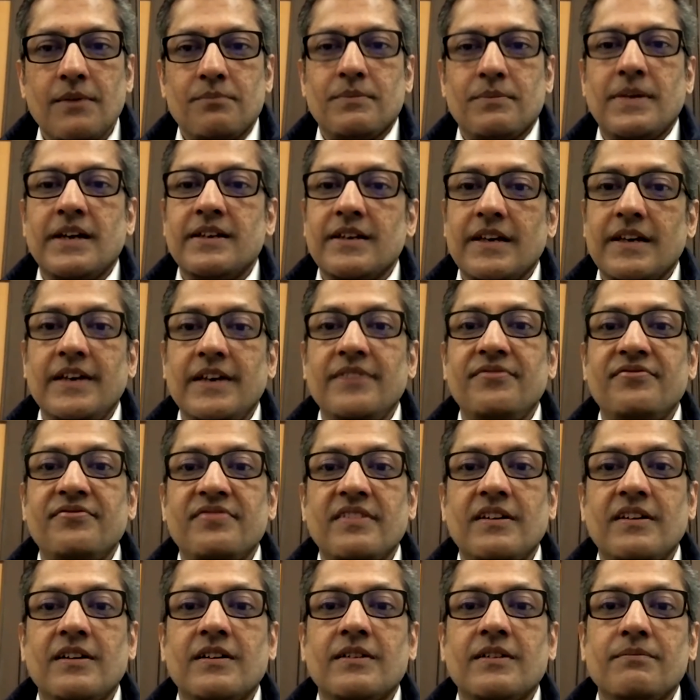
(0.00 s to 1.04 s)
But if
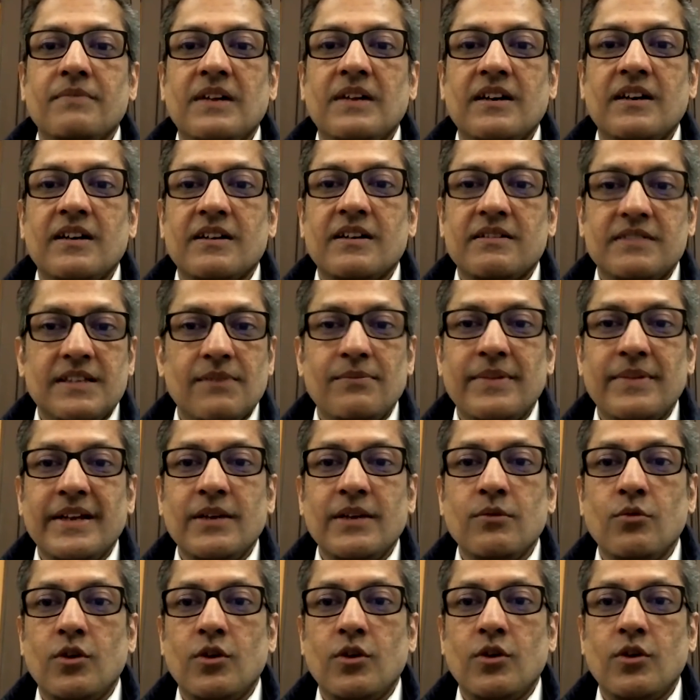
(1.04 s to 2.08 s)
somebody
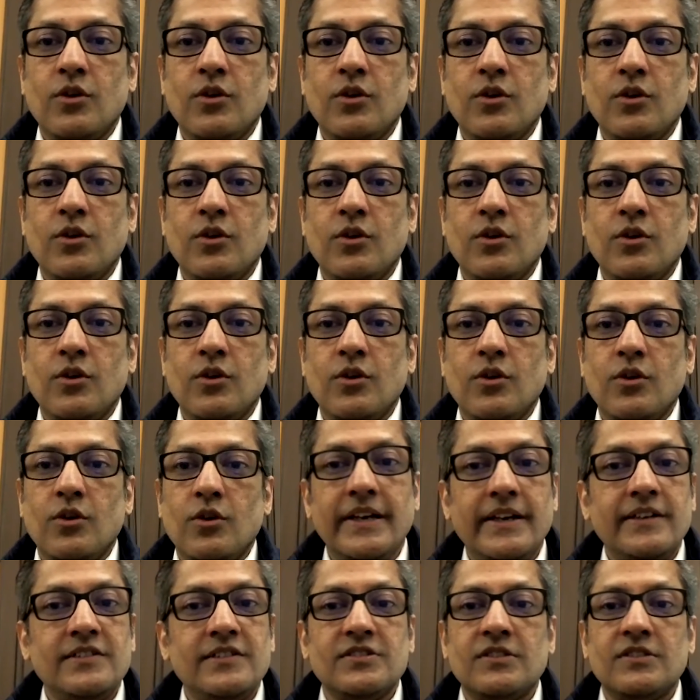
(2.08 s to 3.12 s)
wants it hosted on
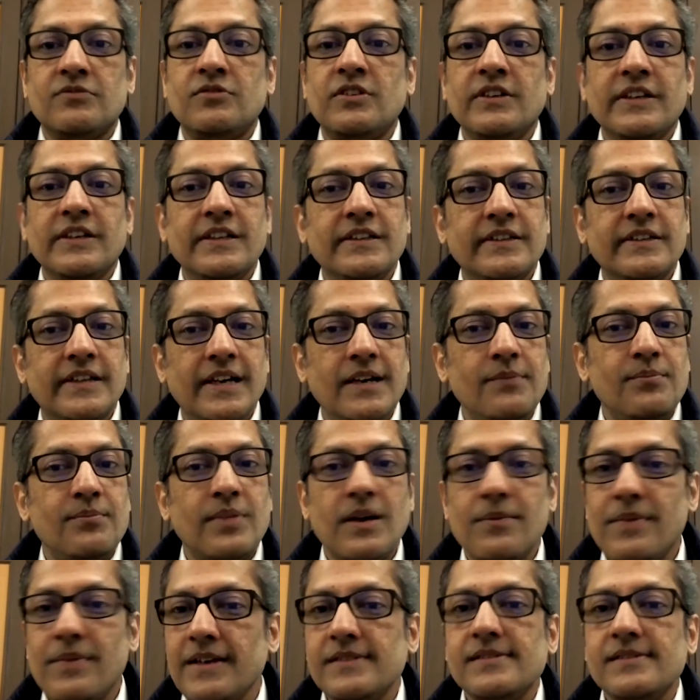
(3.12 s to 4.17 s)
their server in their
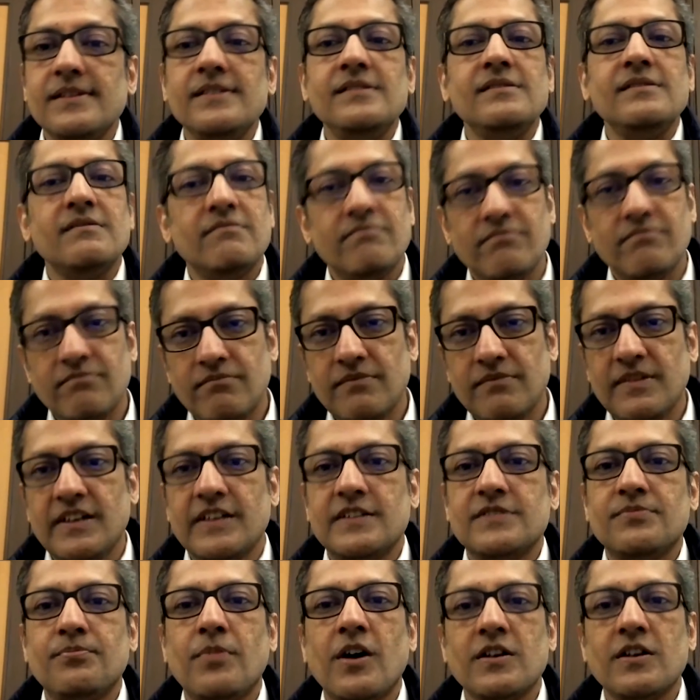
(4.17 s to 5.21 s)
premises,
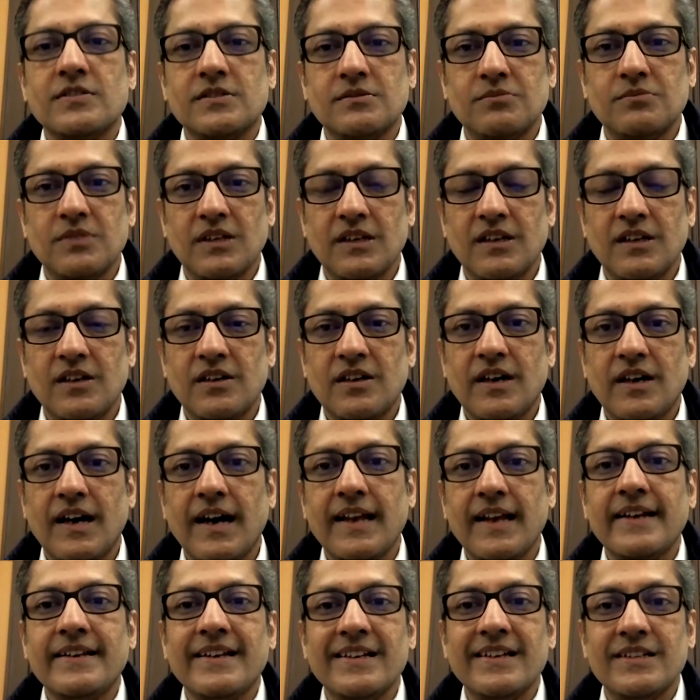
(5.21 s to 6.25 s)
it's possible.
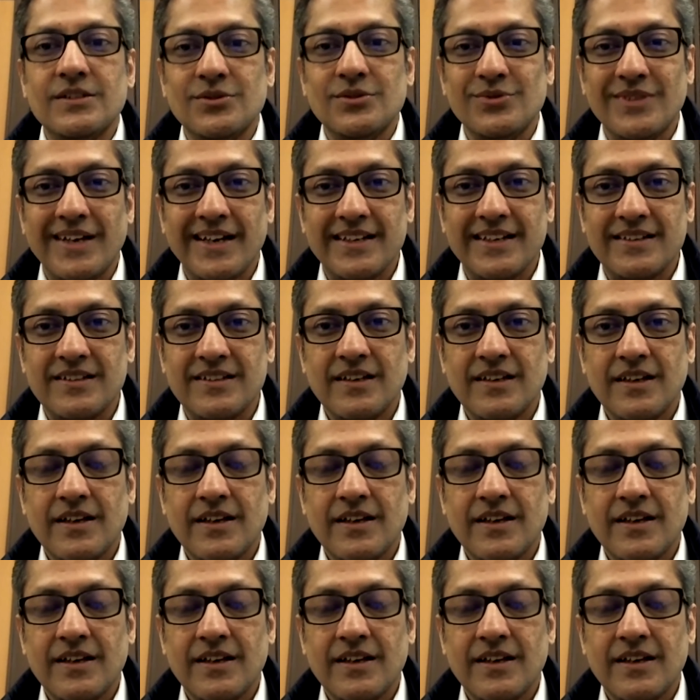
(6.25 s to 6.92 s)
Hylyt can do that.